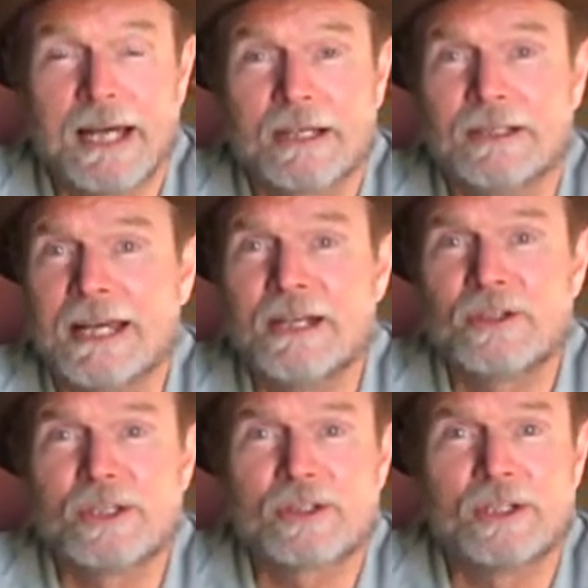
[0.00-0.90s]
Back in
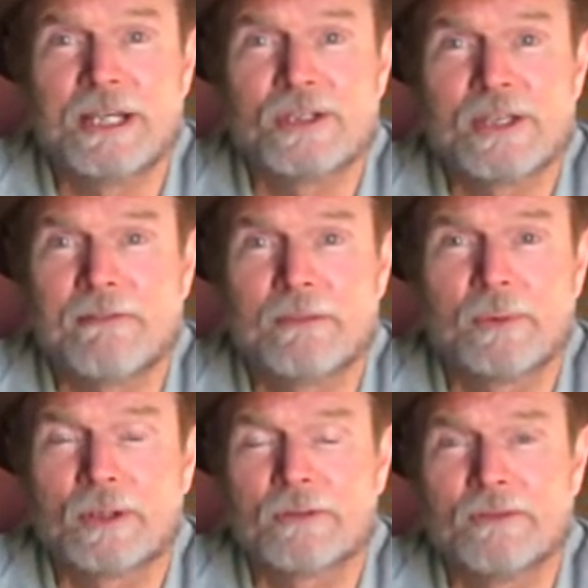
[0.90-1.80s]
'86 and '87,
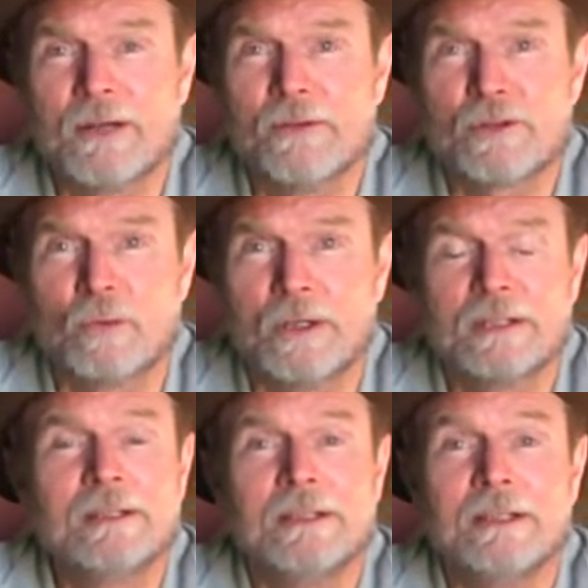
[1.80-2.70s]
Parker found this wine,